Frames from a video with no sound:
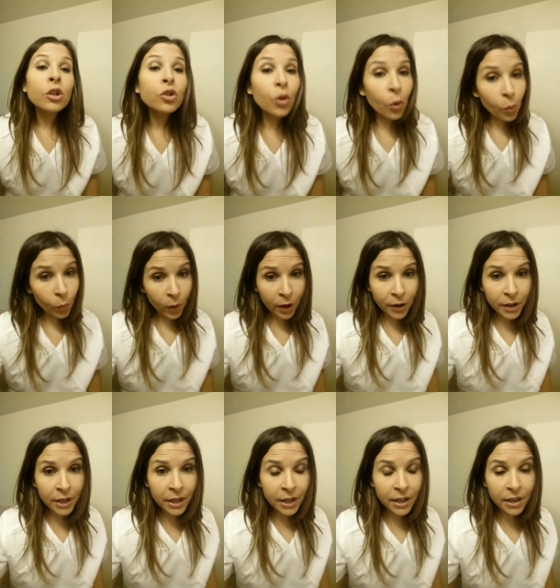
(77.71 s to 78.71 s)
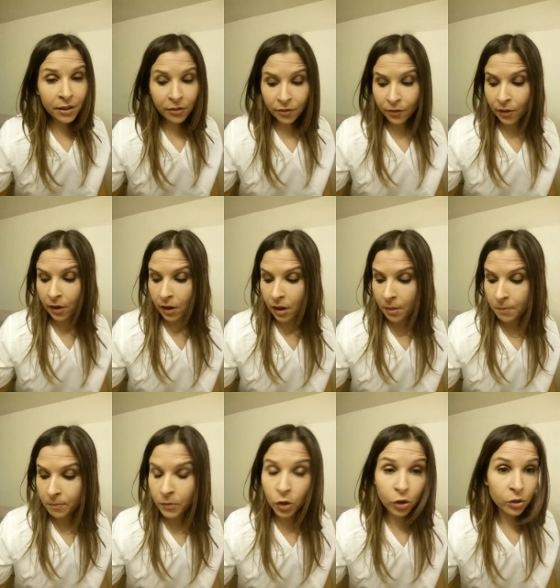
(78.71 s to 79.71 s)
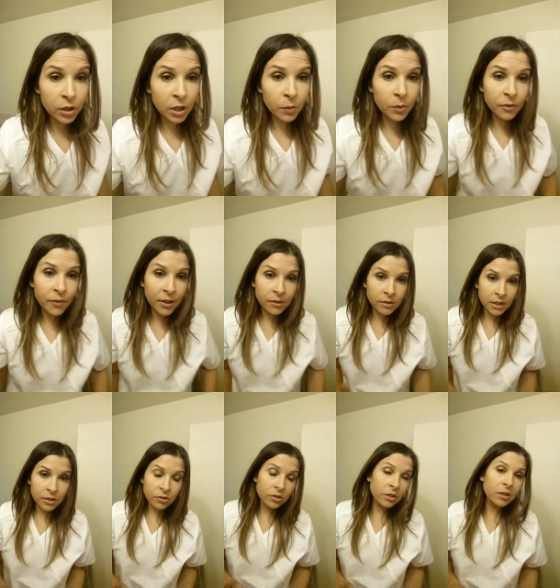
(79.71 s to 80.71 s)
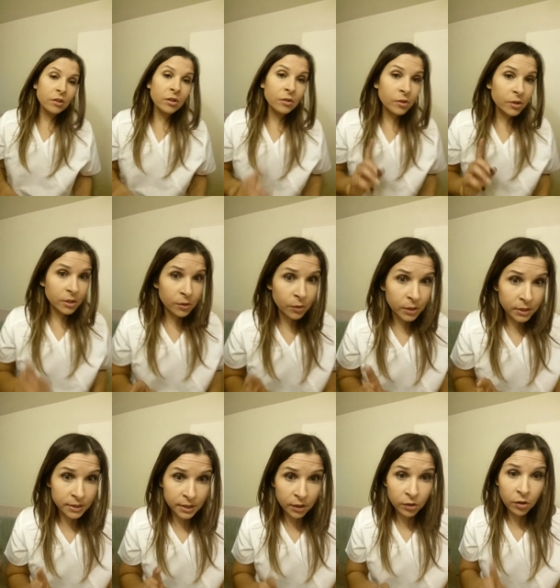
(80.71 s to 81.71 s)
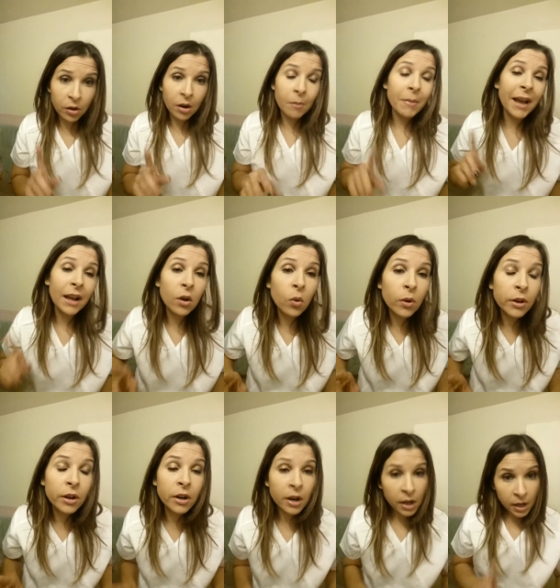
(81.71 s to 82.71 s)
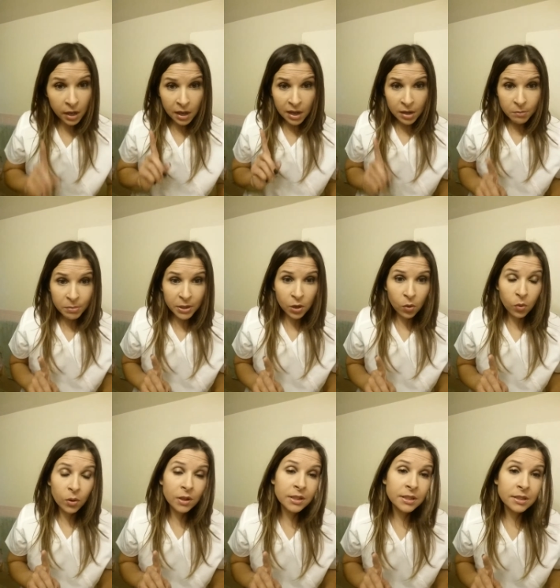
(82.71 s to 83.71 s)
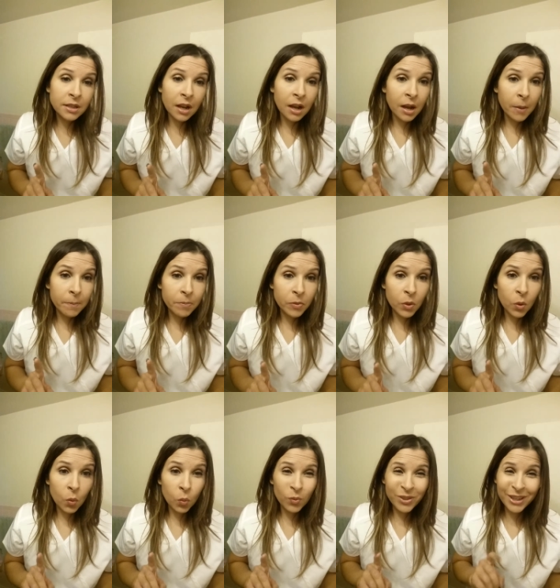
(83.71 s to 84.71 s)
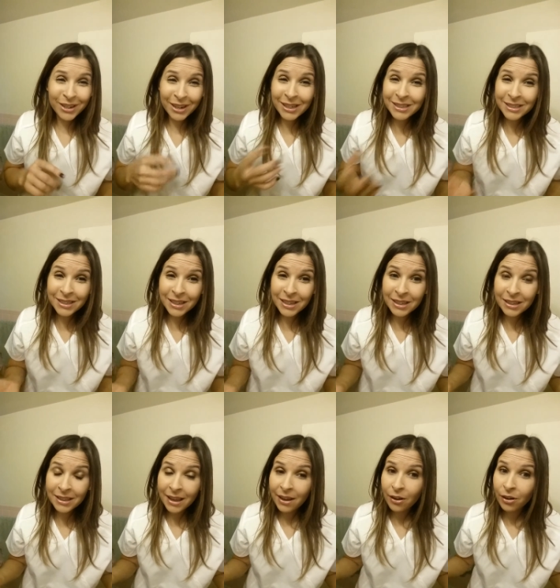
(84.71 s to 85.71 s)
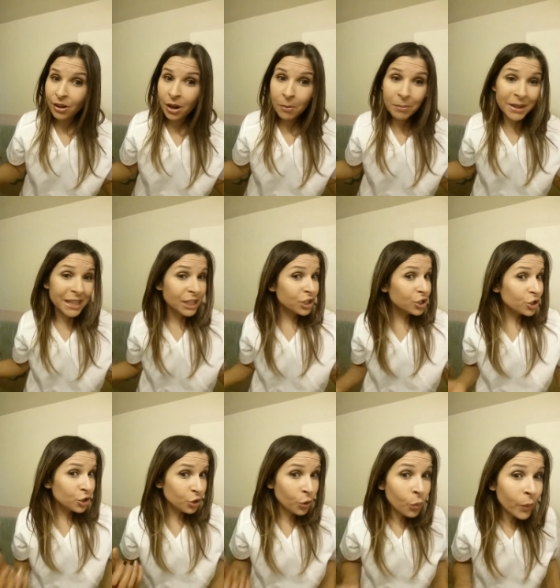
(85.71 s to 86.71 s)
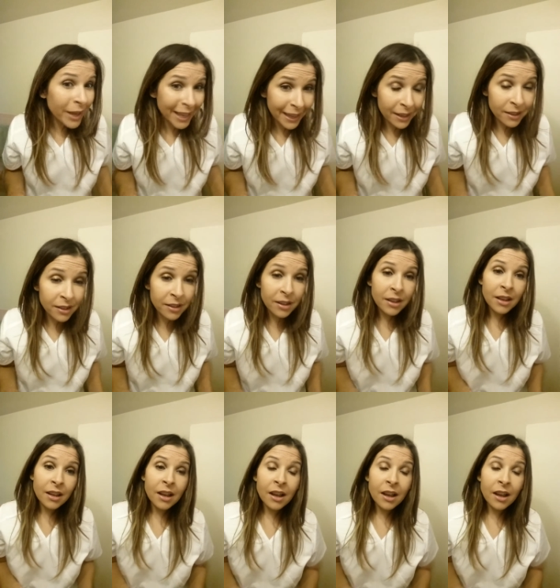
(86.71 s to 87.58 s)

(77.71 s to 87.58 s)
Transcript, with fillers: Don't worry if um, your liquid foundation and, or concealer are on back order because um, the nice thing that our company is doing